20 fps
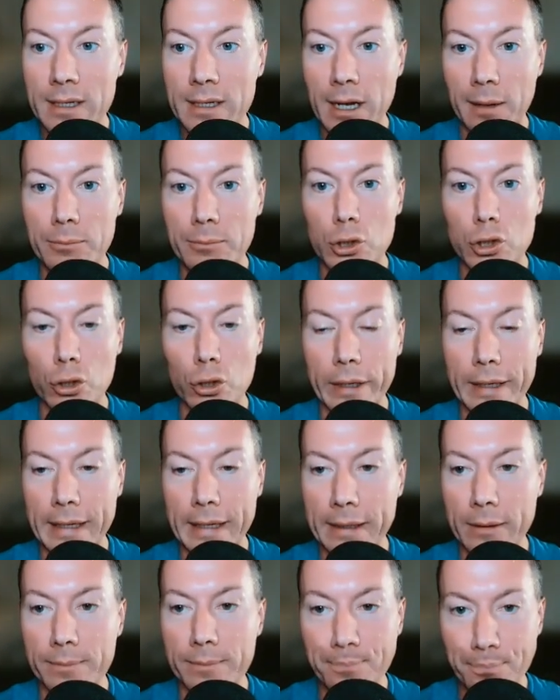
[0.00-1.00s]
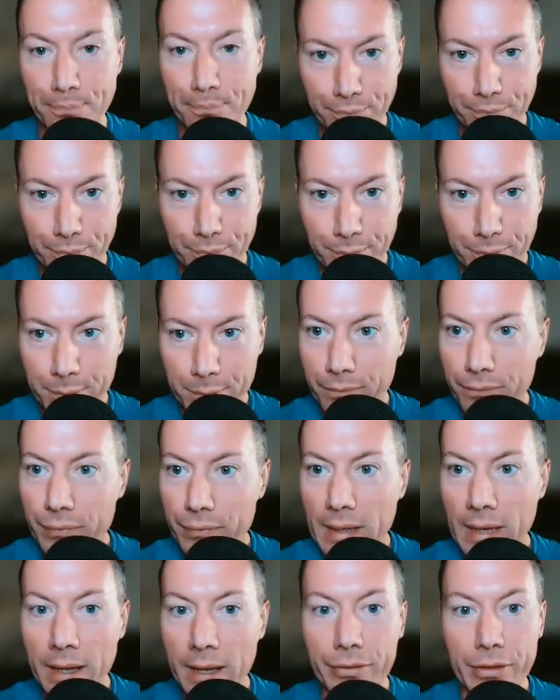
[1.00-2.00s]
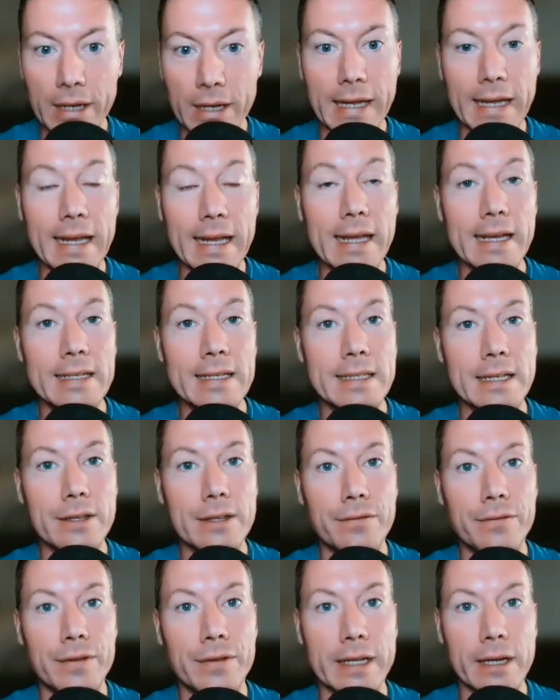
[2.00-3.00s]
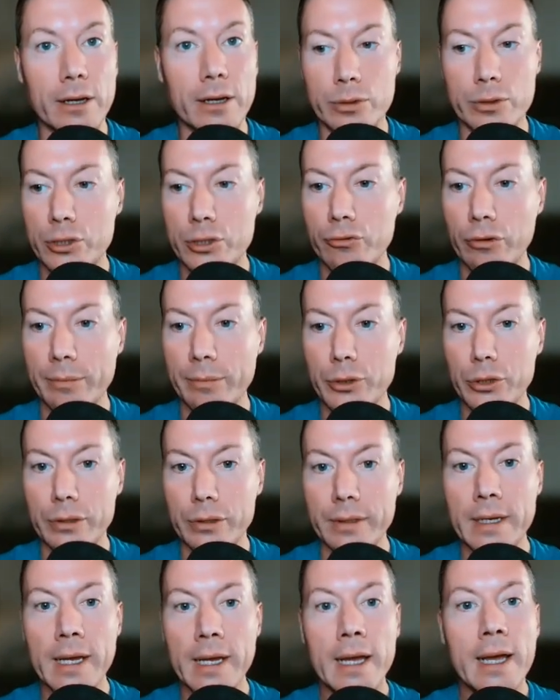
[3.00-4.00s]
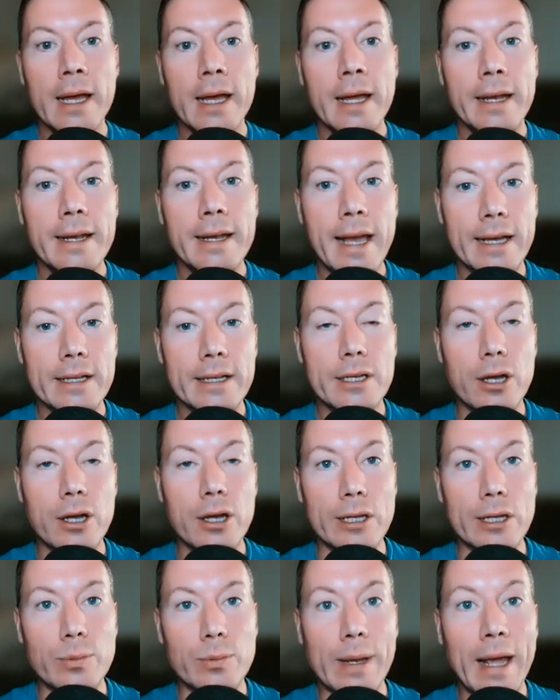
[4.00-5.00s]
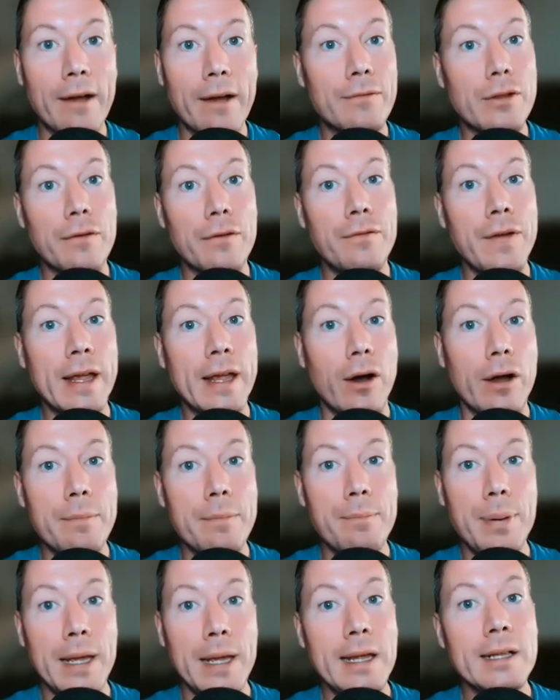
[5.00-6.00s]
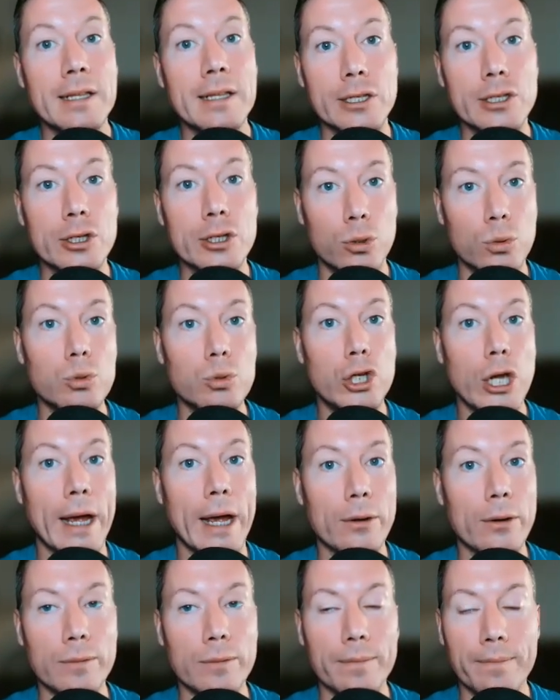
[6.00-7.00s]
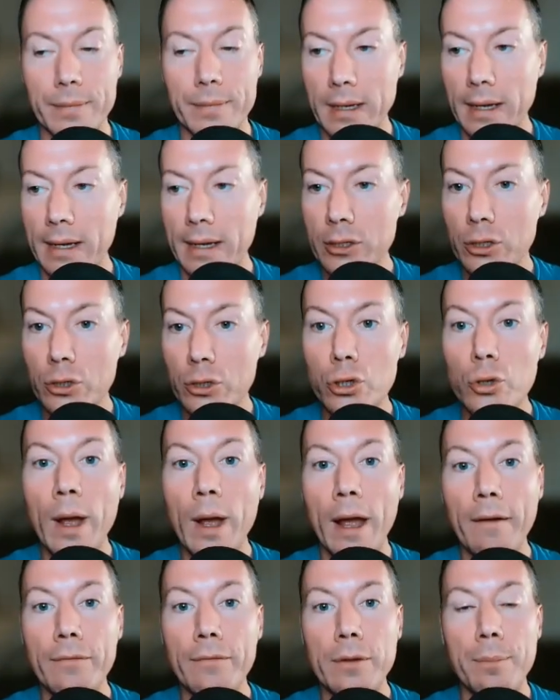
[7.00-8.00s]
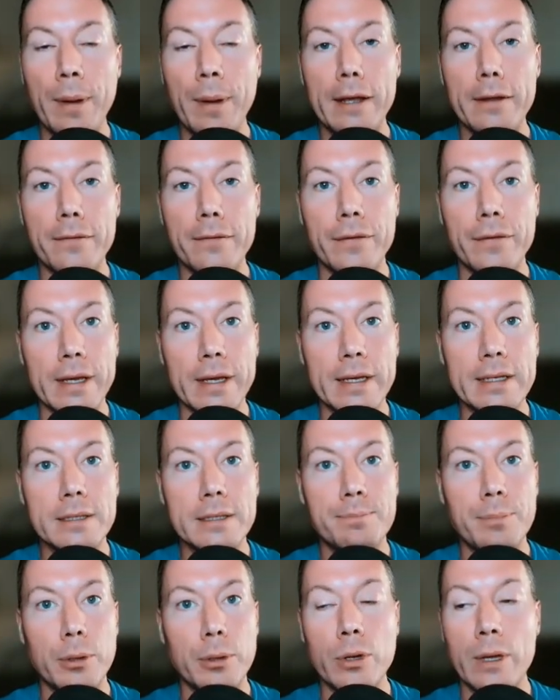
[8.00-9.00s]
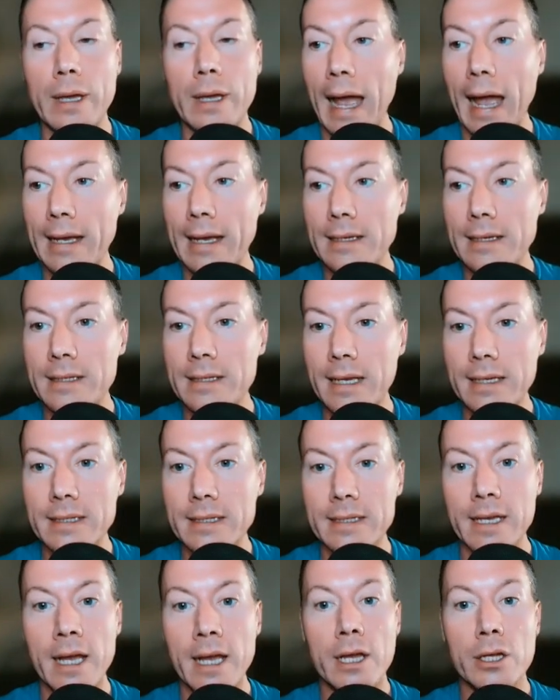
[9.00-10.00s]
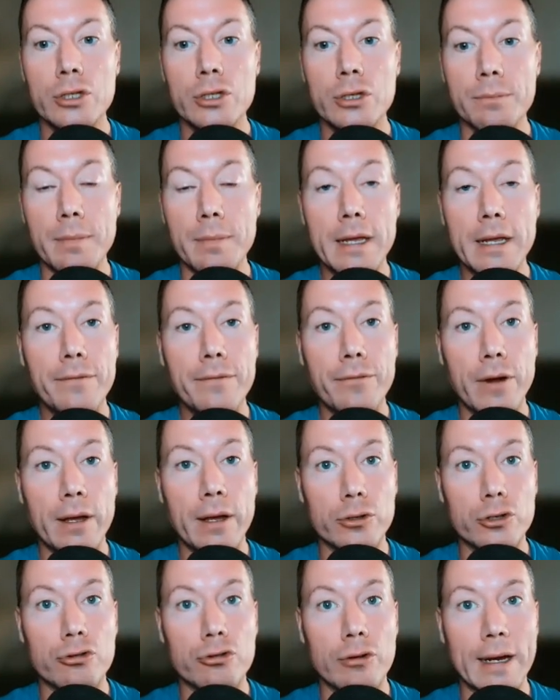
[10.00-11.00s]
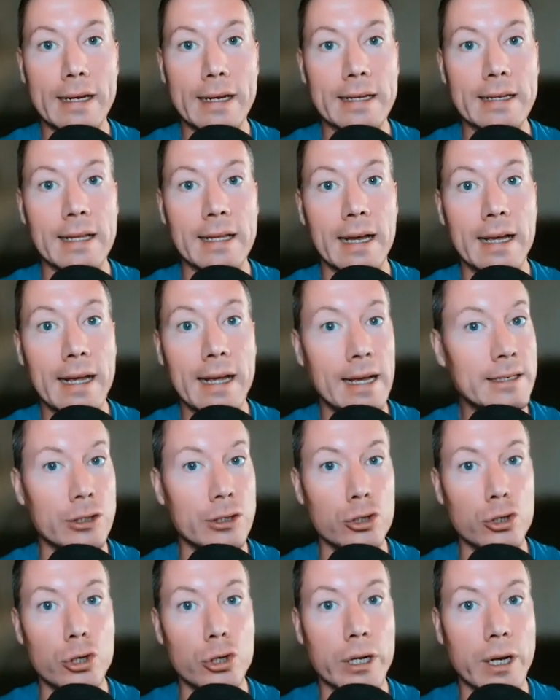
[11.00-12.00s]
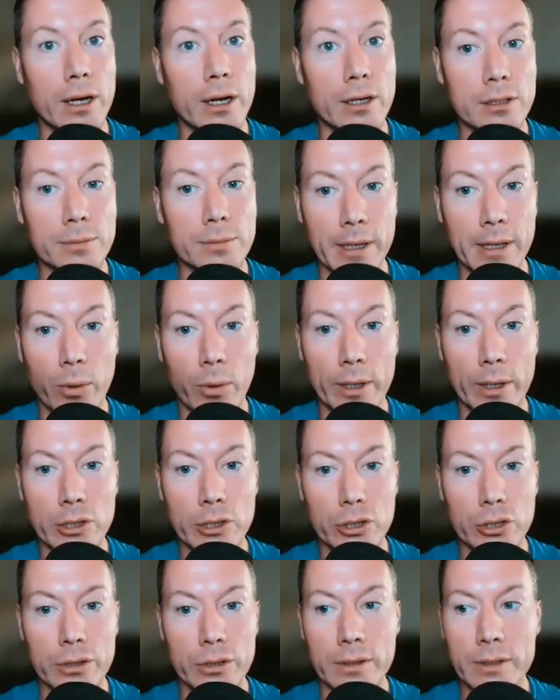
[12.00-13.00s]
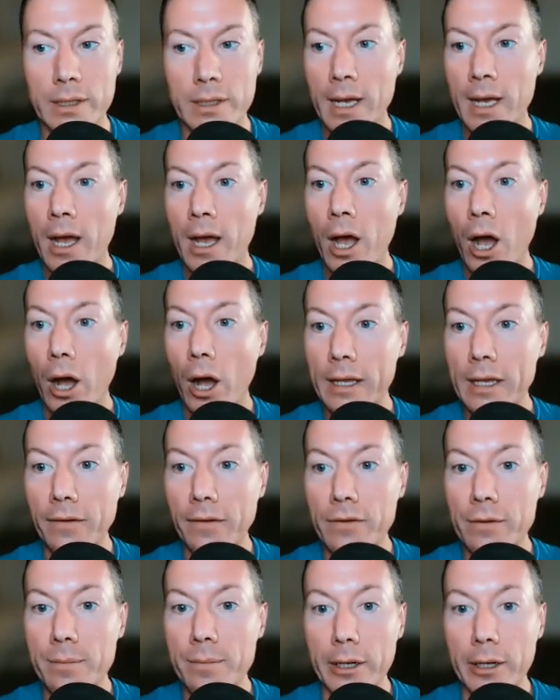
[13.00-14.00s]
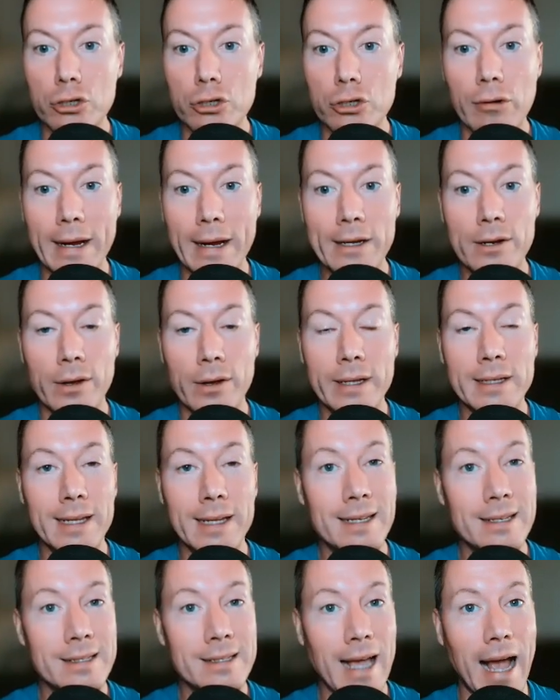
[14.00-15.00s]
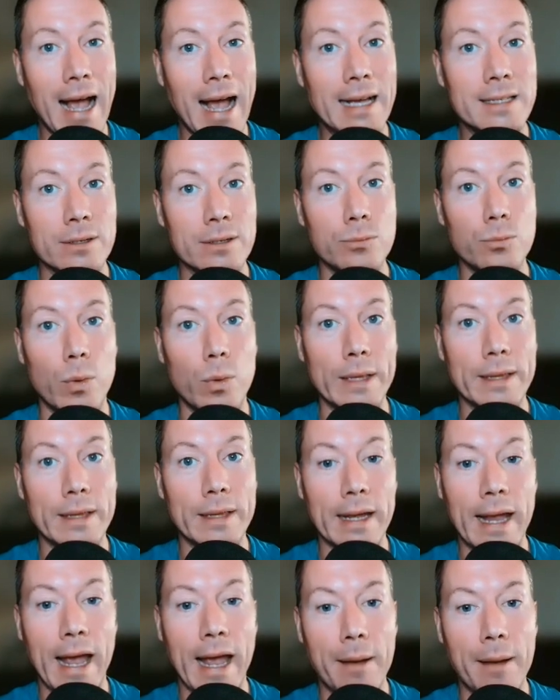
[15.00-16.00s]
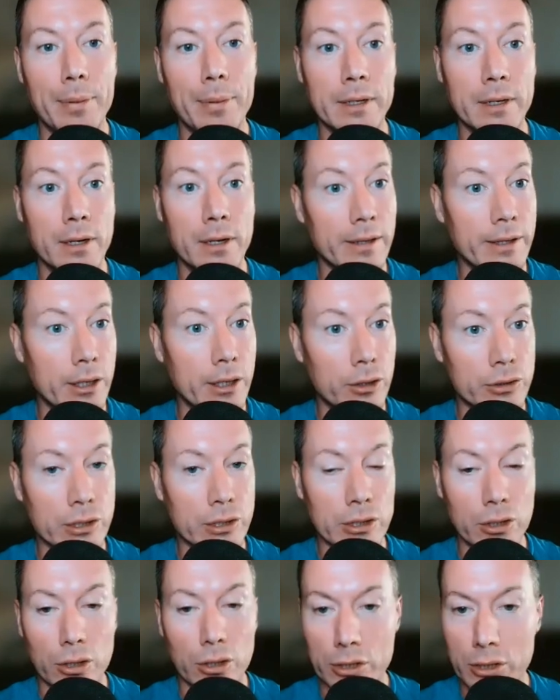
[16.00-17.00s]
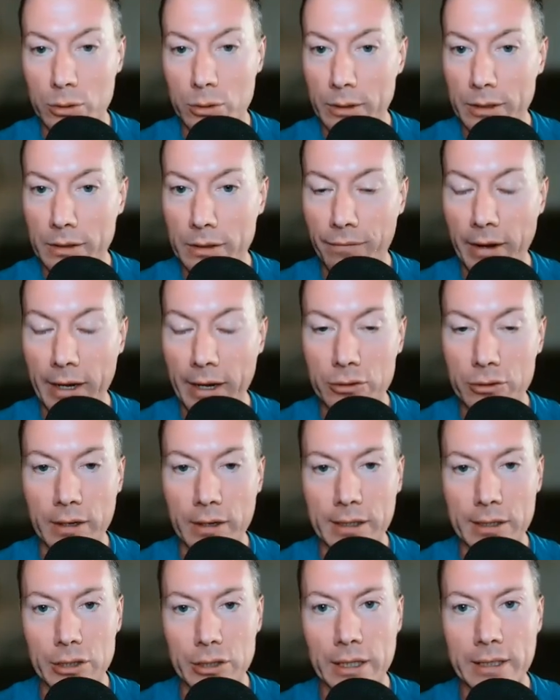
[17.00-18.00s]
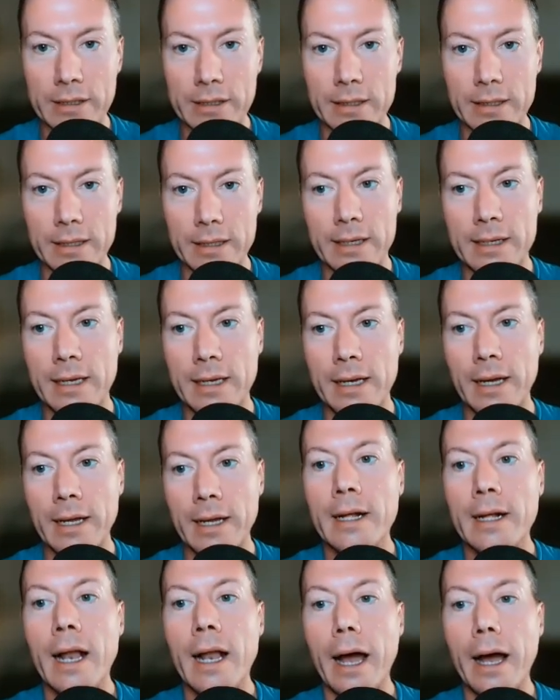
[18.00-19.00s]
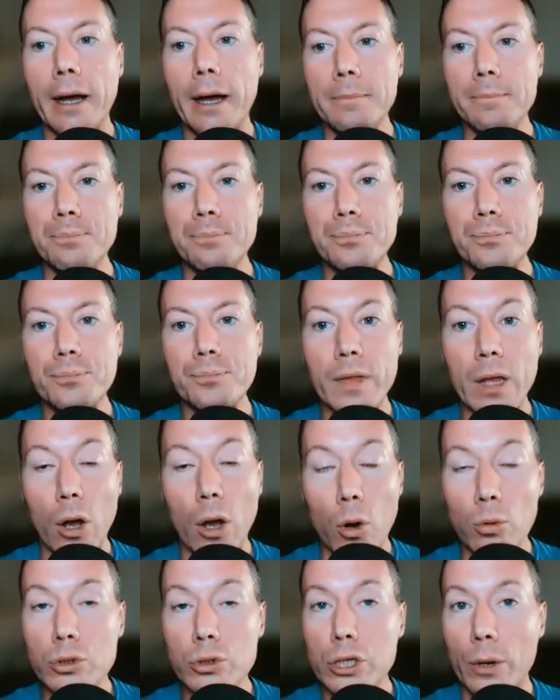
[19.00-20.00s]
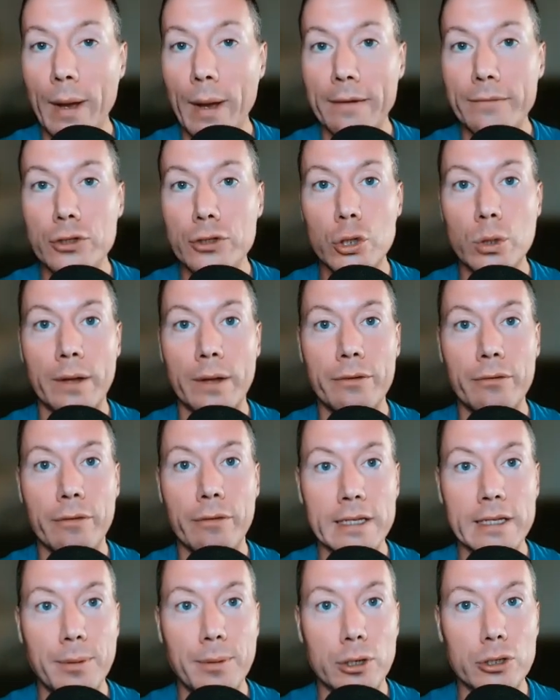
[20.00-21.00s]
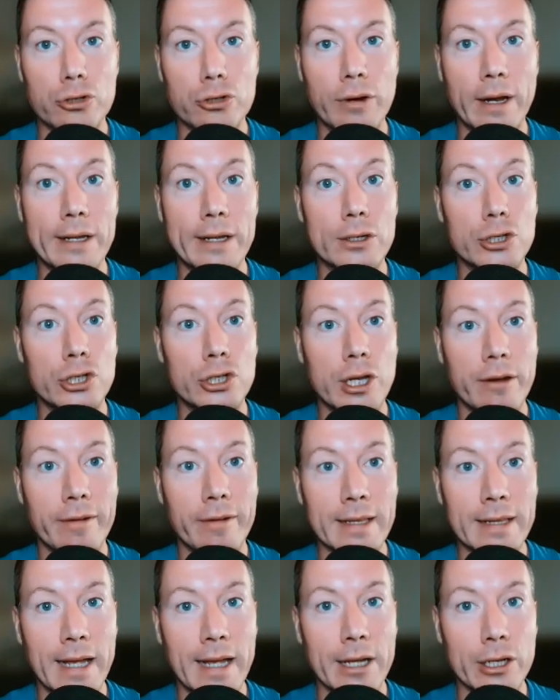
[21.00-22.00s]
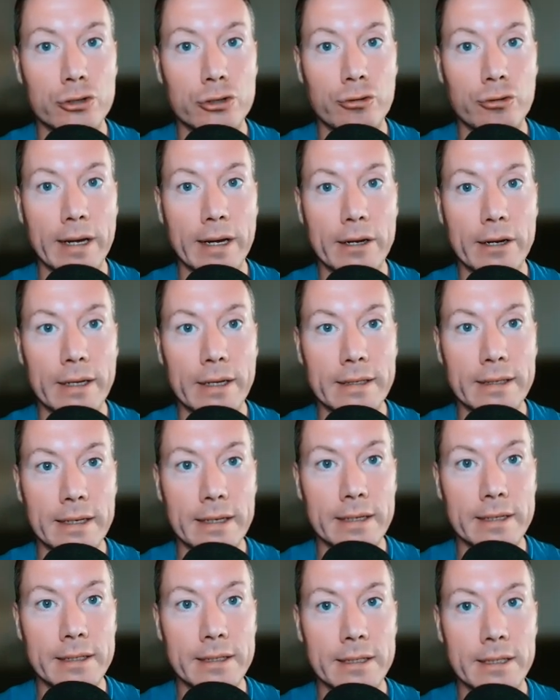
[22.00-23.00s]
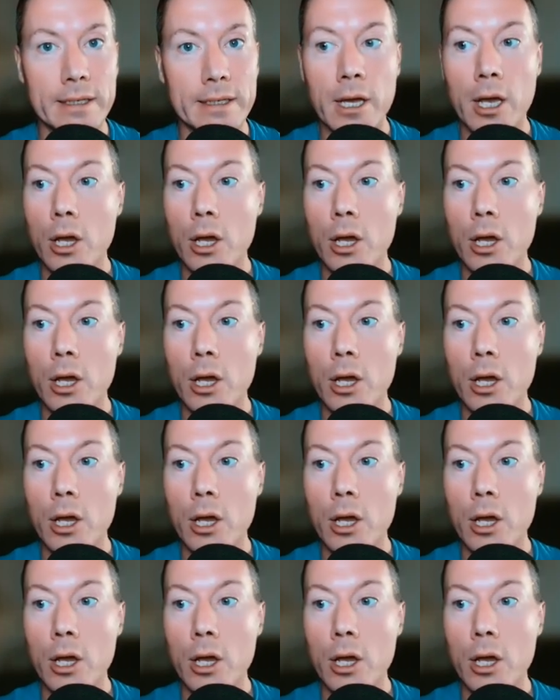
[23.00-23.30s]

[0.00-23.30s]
Come join it. The link is in the video description. Next, guys, we have the VIP Discord channel. Okay, you do have to pay for this, but you get access to me throughout the trading day, as in you can ask me questions. I give you my trade ideas as and when they happen, like the Aussie dollar Swiss franc trade yesterday. Also have two other expert traders sharing their trade ideas.